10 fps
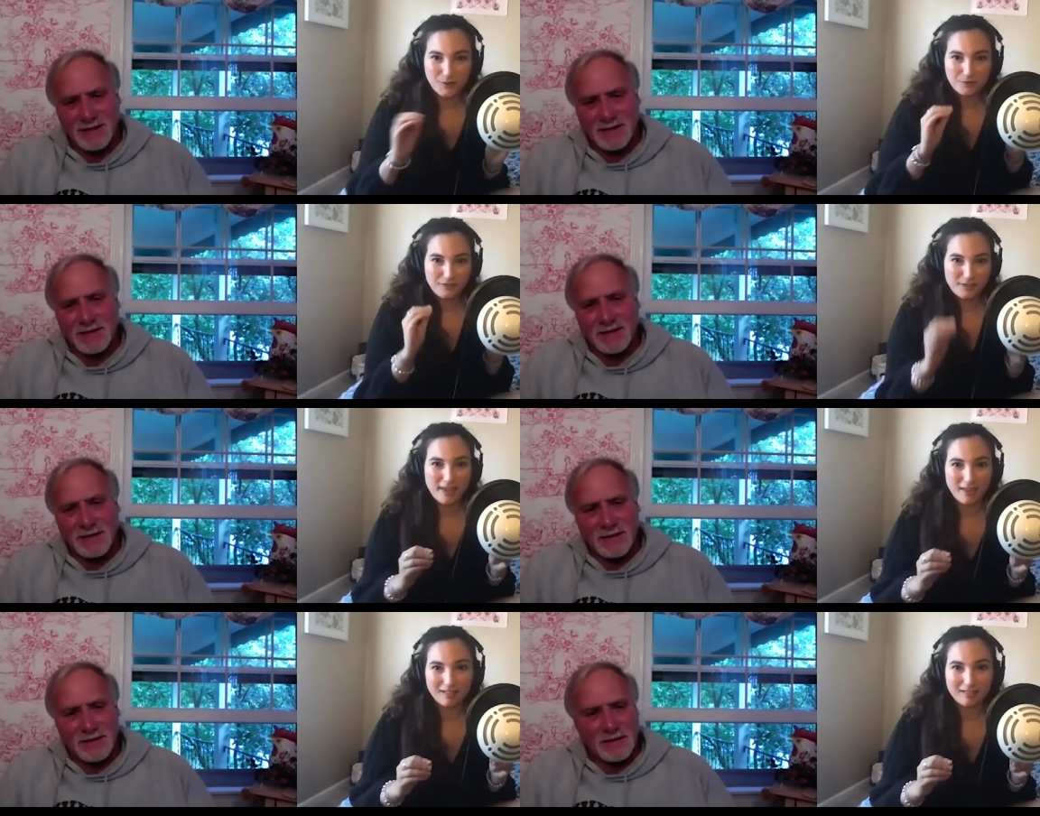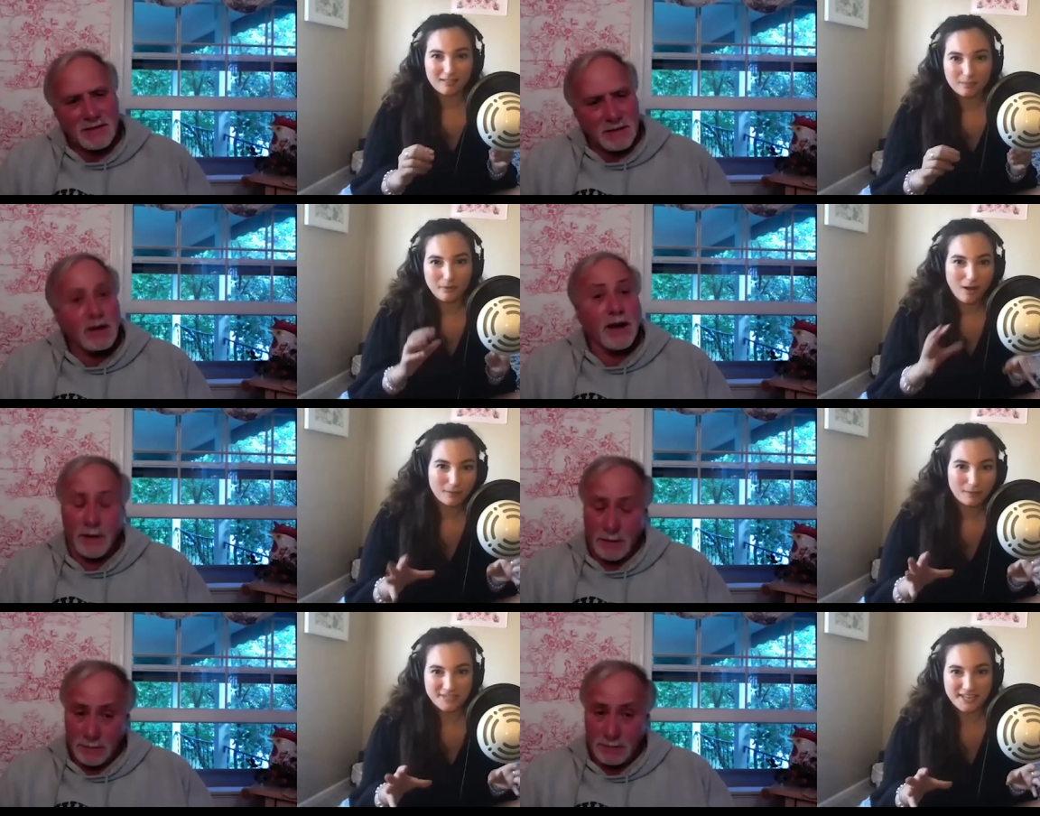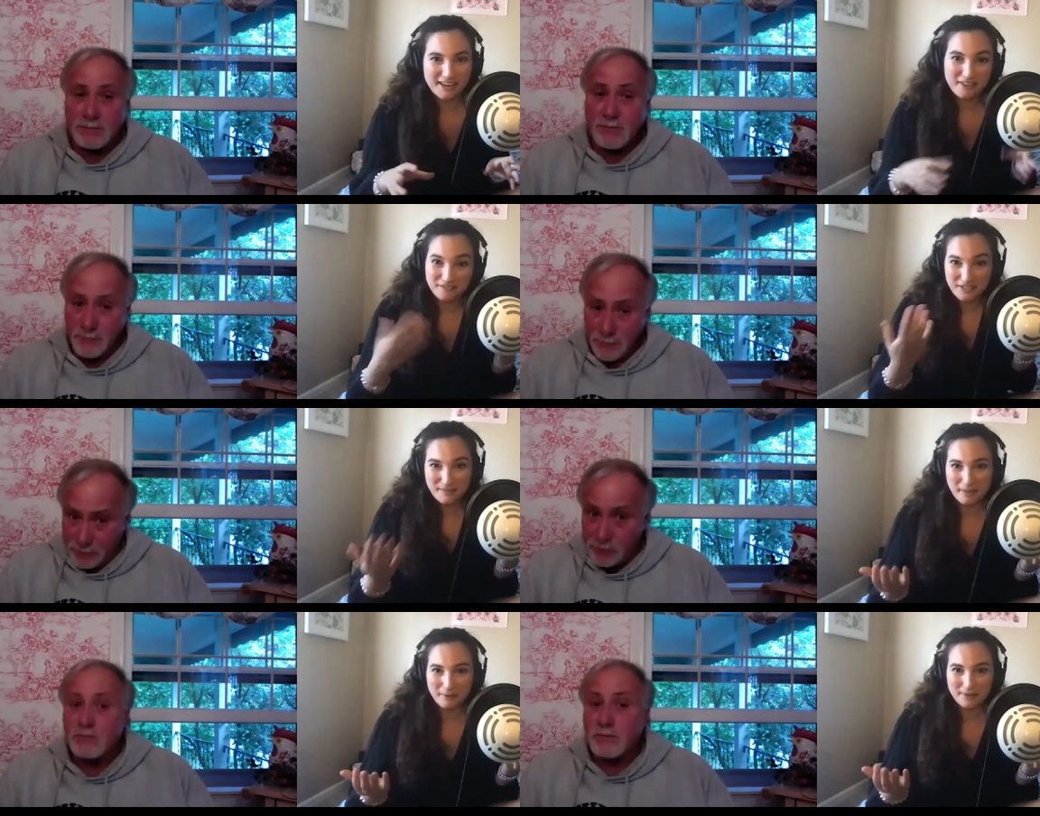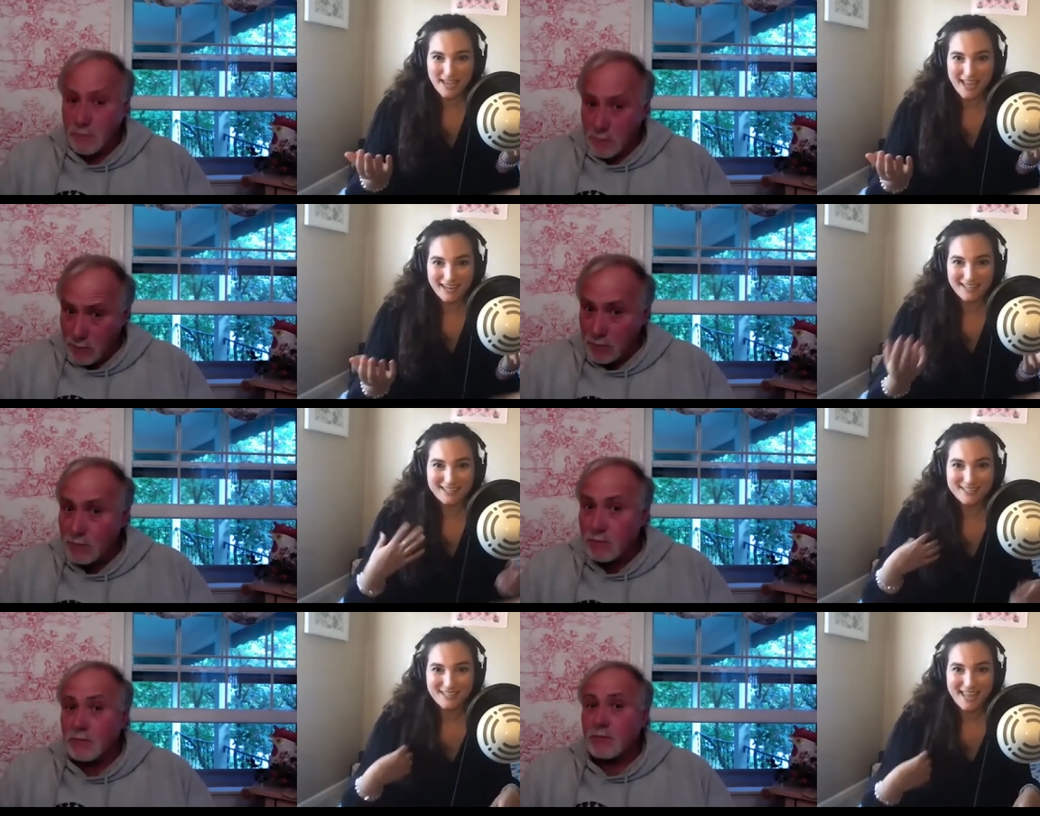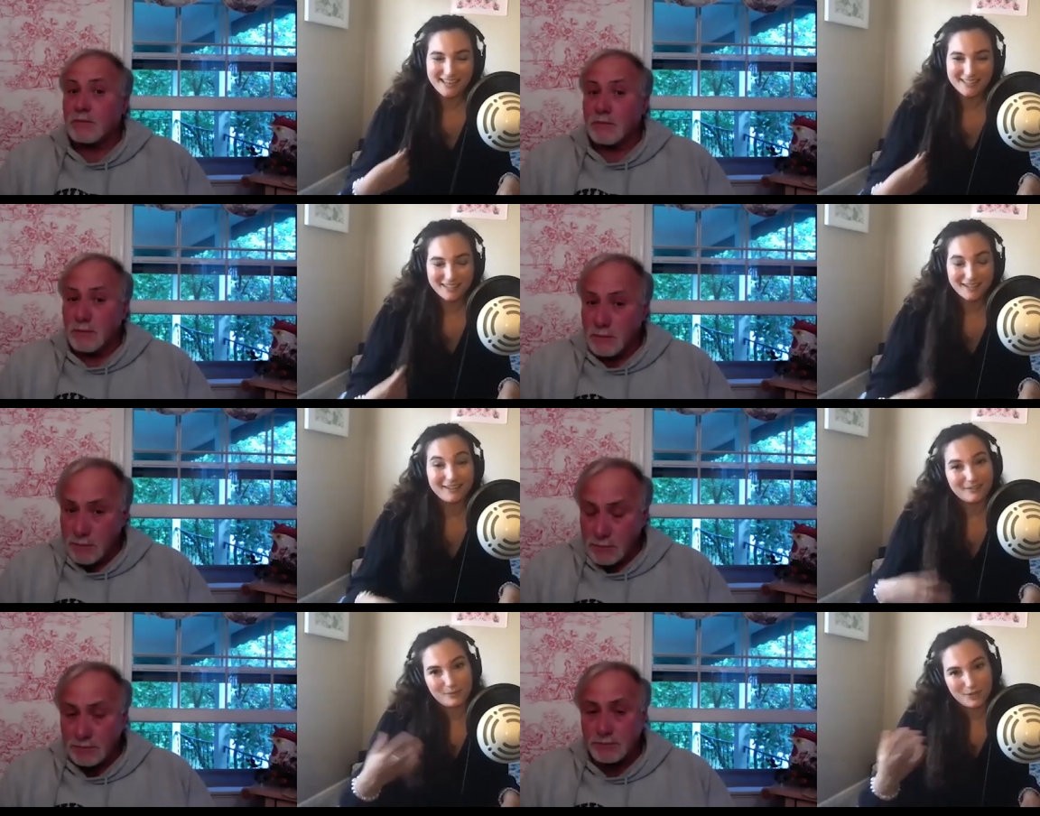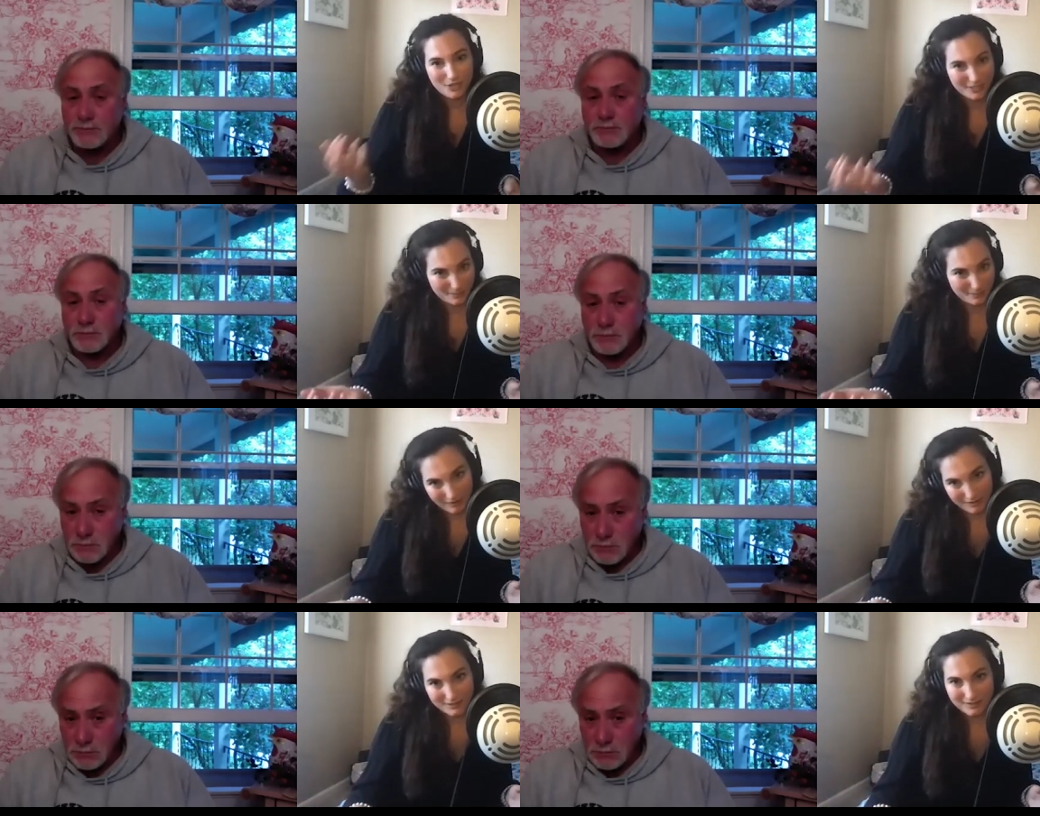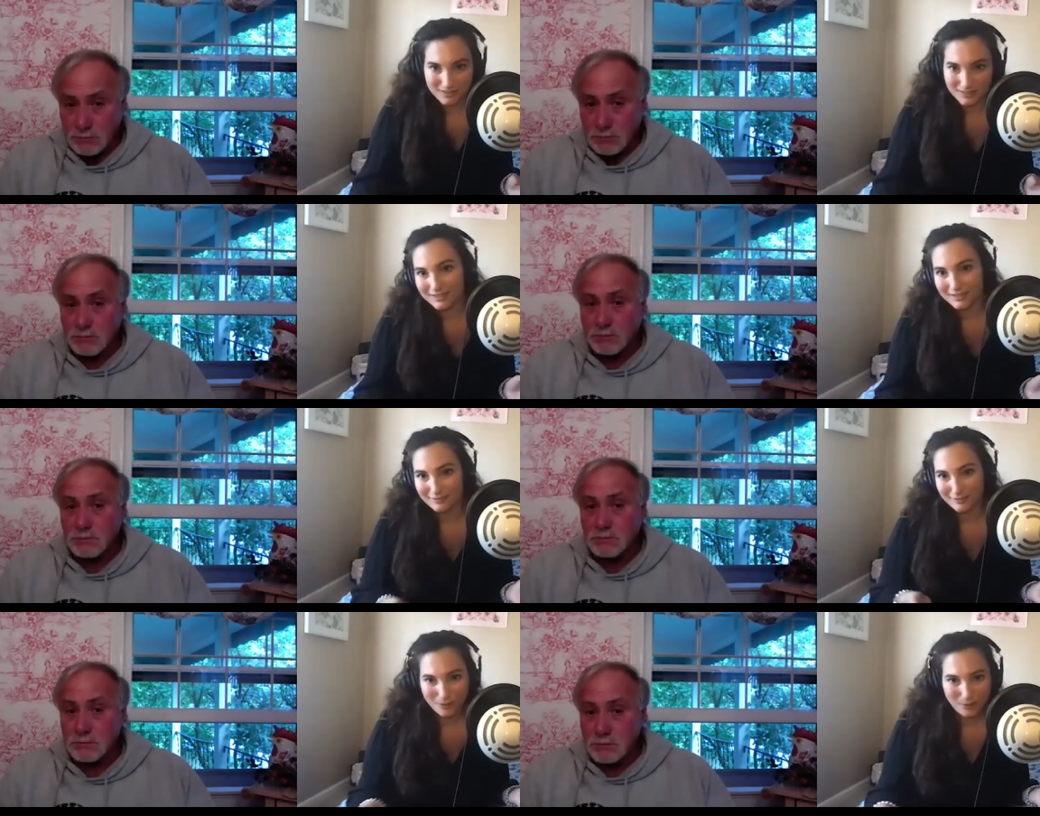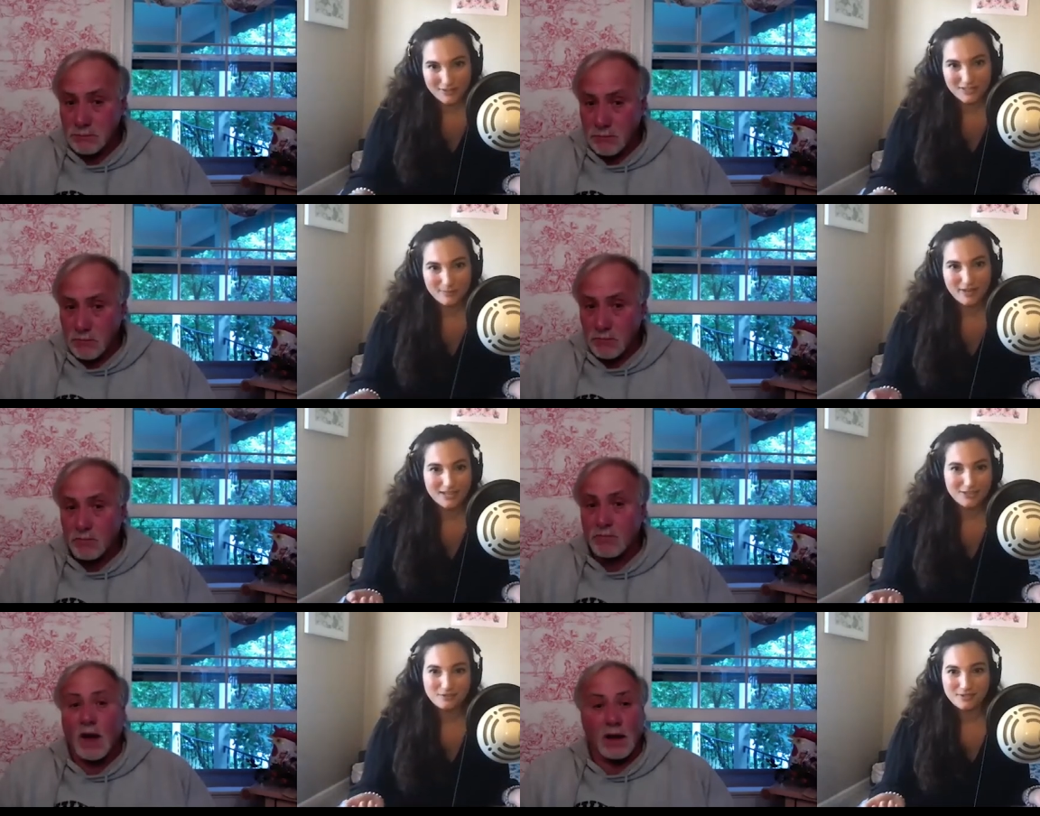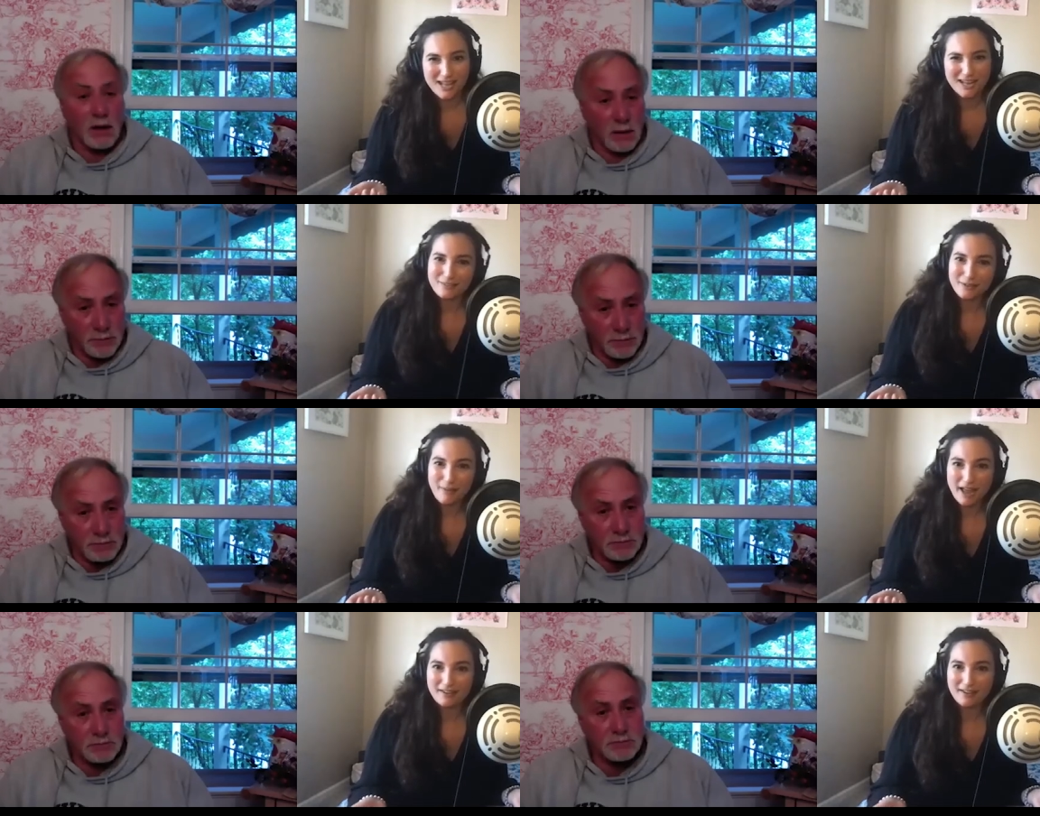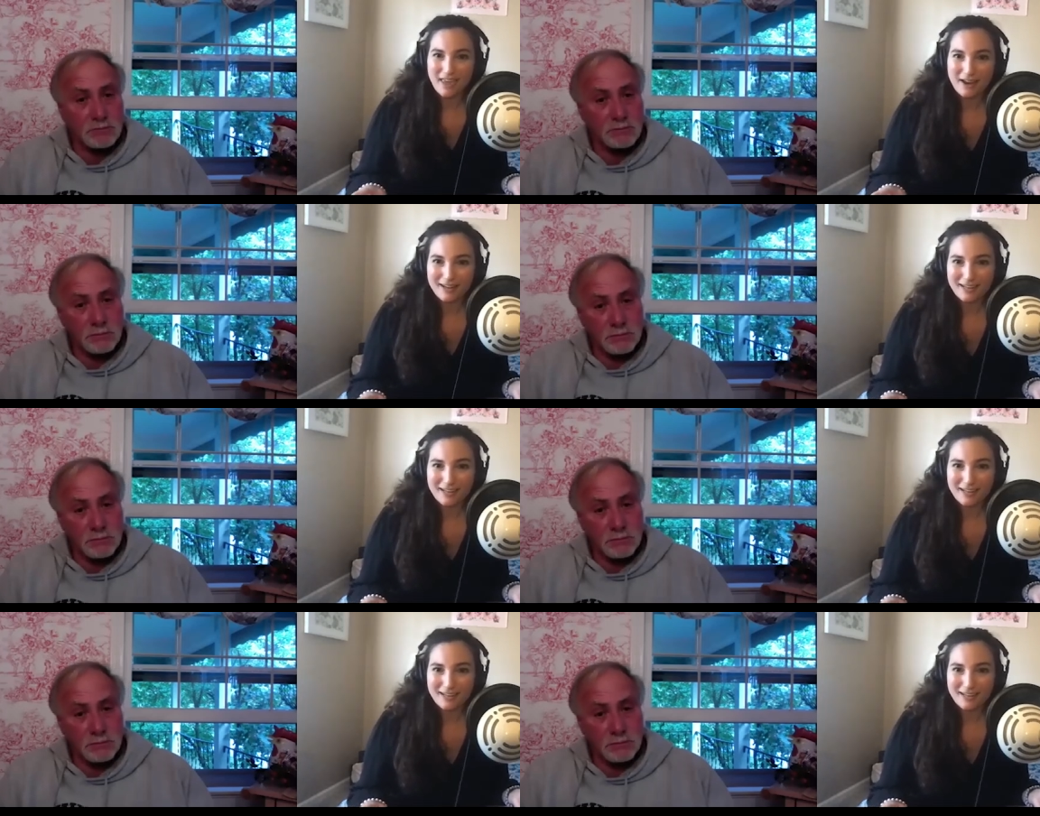Speaker 1: female problems and a female protagonist, and she's a monster, of course, but I do kind of admire Carrie.